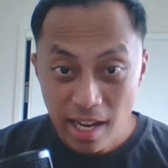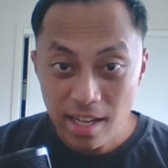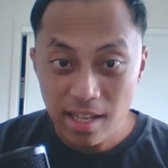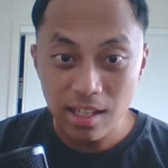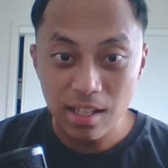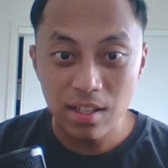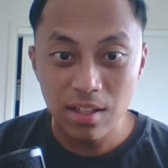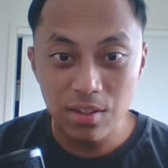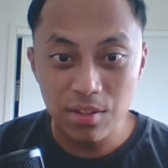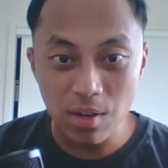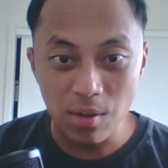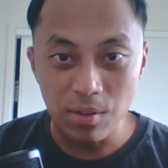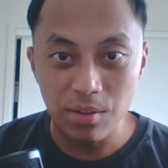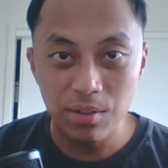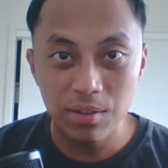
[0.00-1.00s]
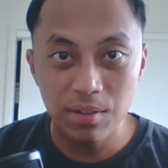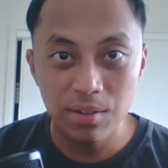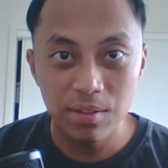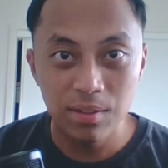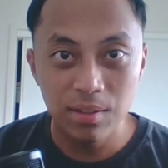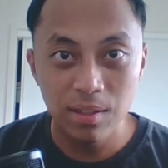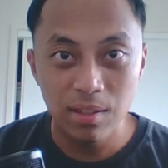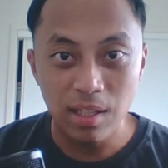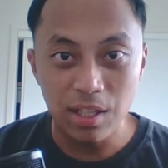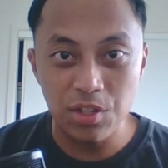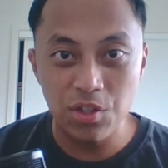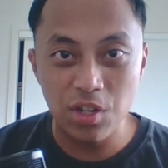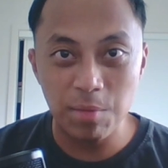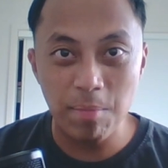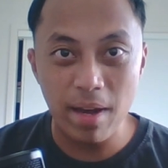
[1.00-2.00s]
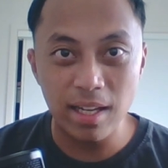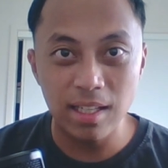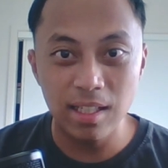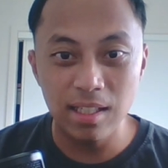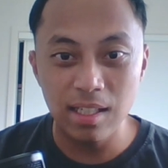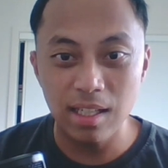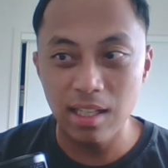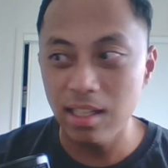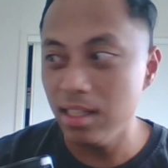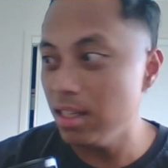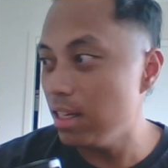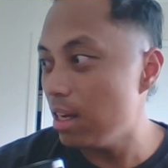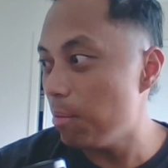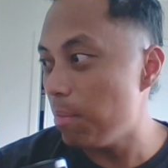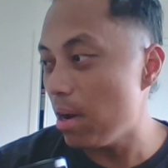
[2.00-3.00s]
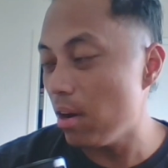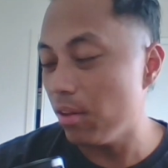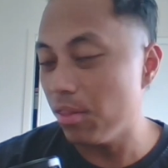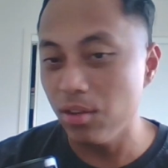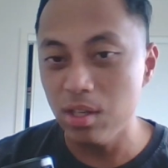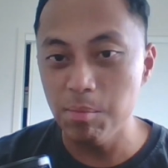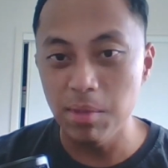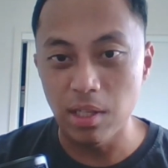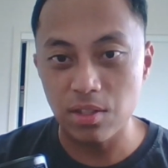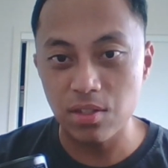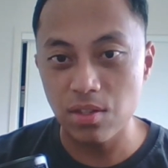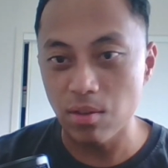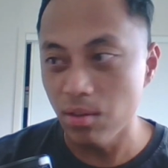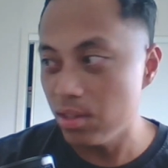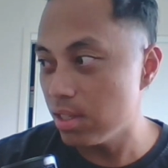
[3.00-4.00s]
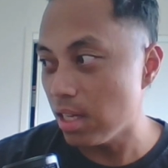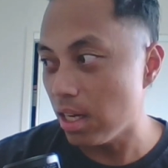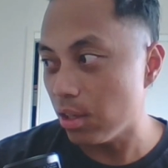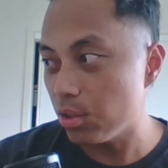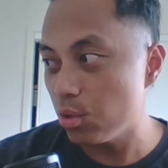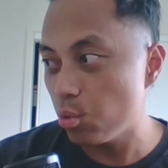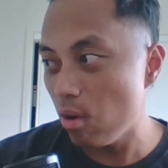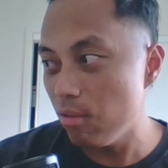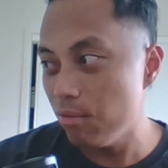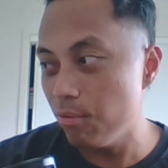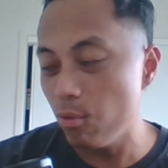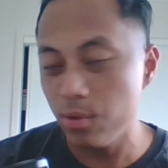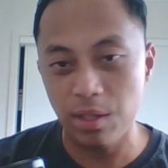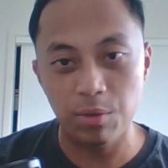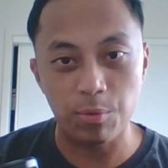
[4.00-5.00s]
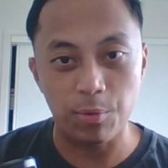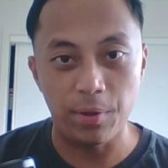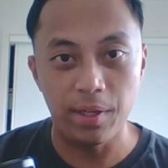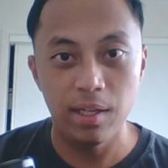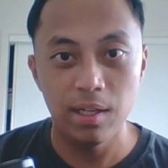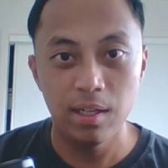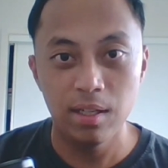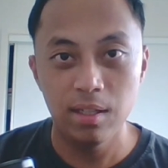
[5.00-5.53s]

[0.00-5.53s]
Hey, so let's check back in about 30 minutes. So it's now 12:43.